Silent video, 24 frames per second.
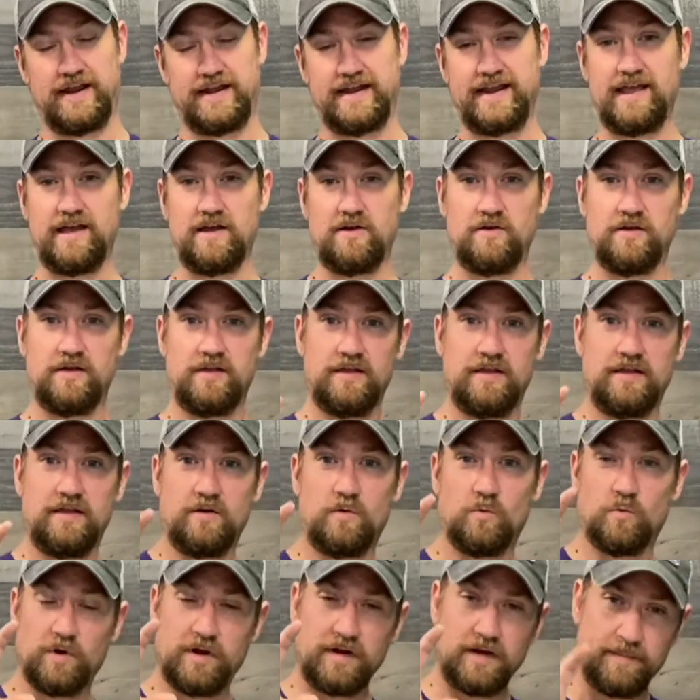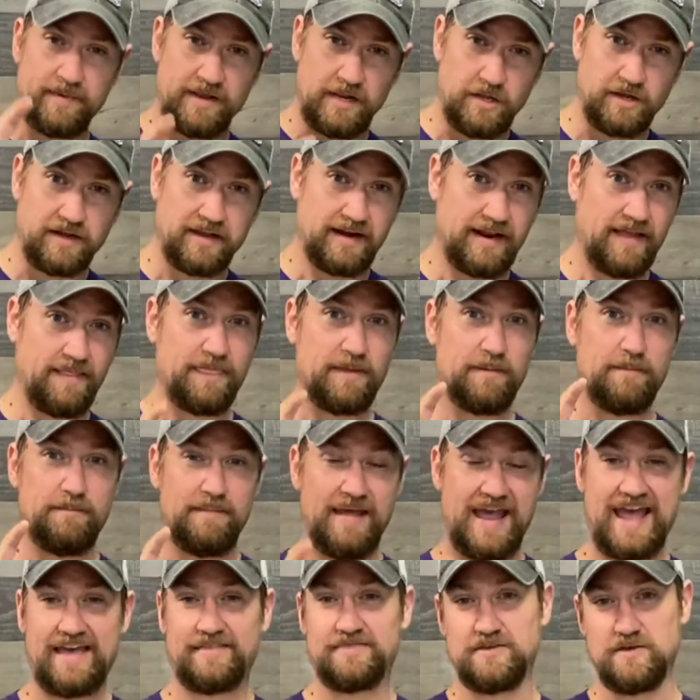Now, we're going to be looking at the
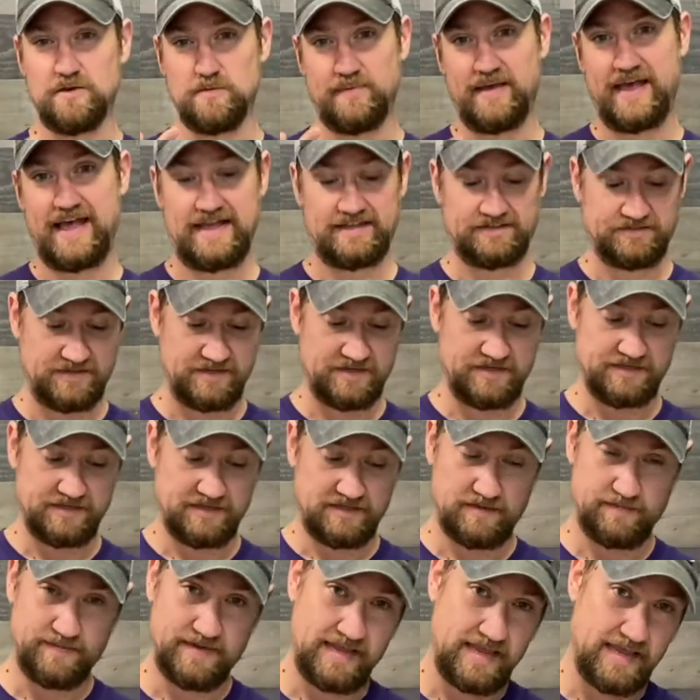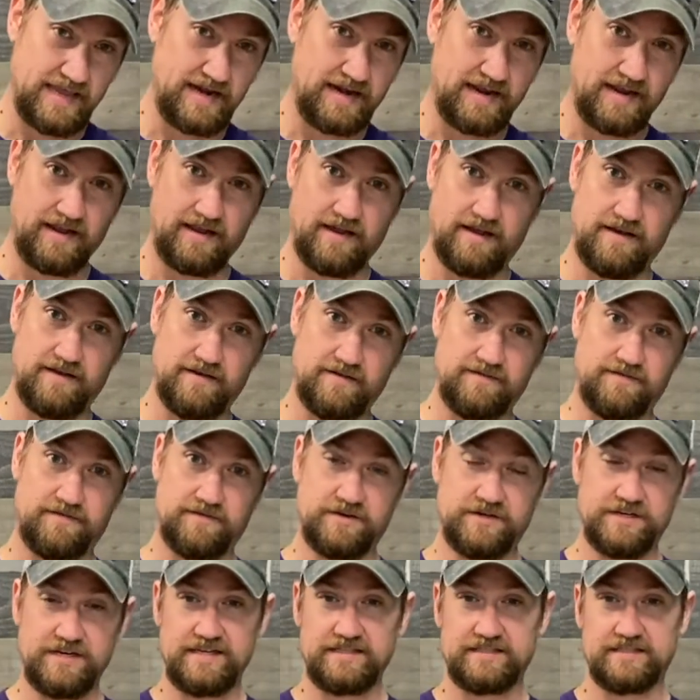Matthew passage in the beginning of
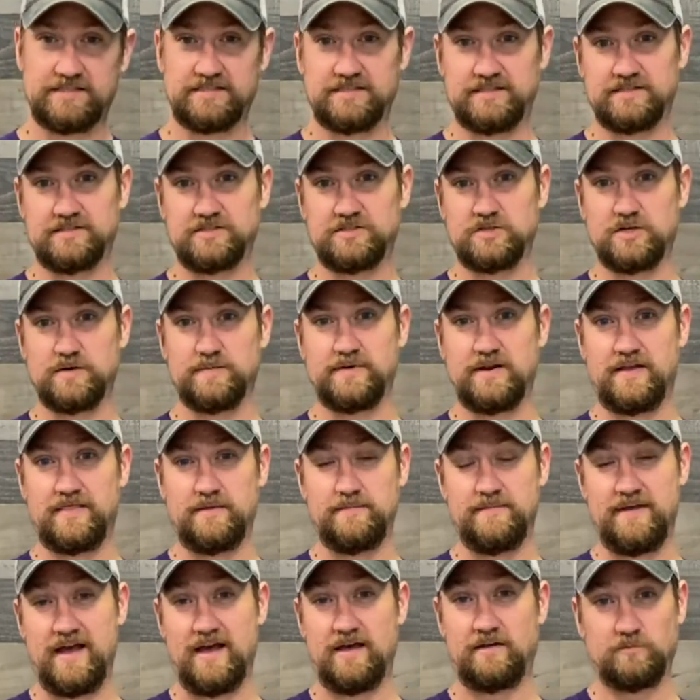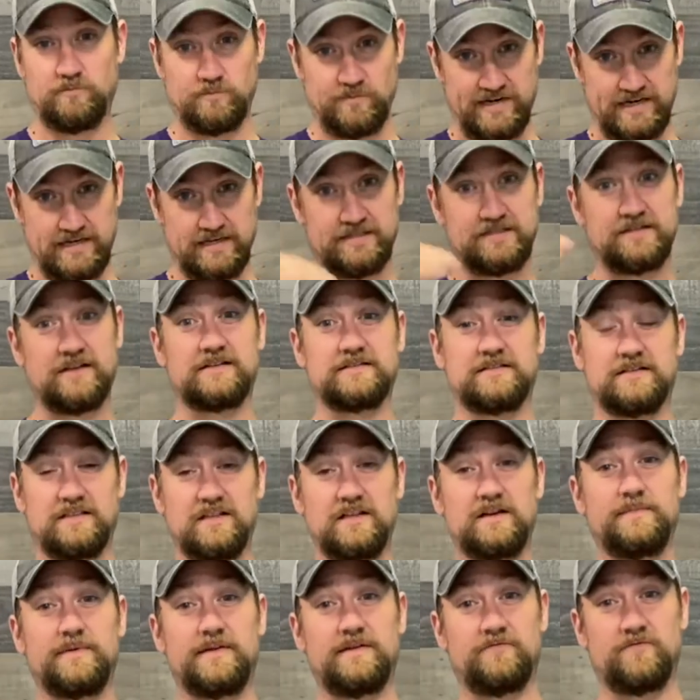Jesus' Sermon on the Mount, and we discussed a
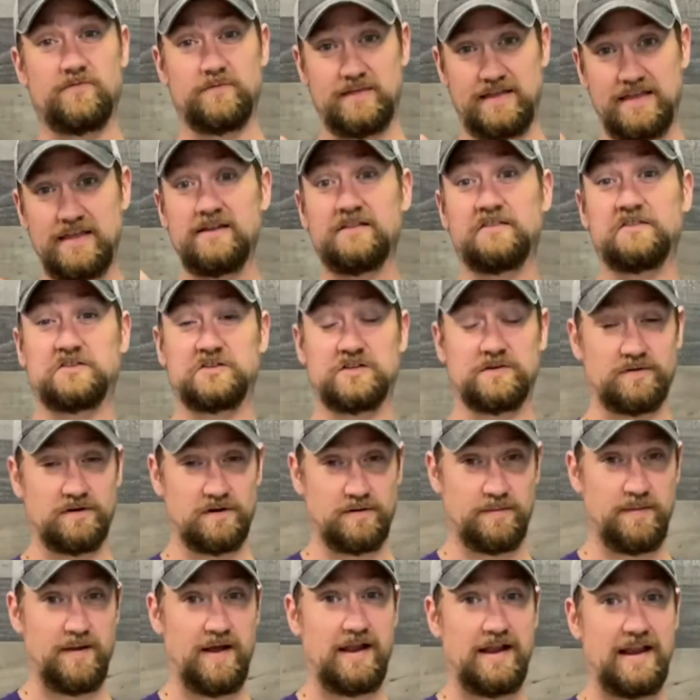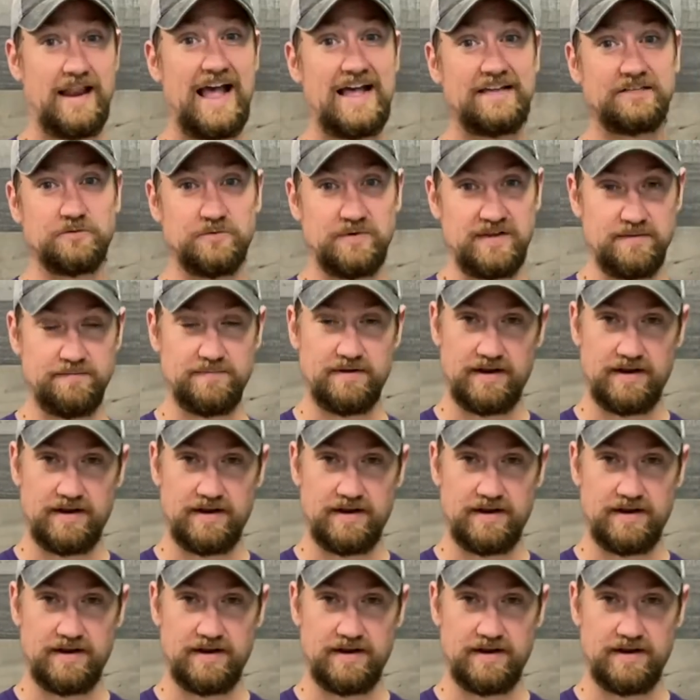little bit from the end of the Sermon on the Mount last week.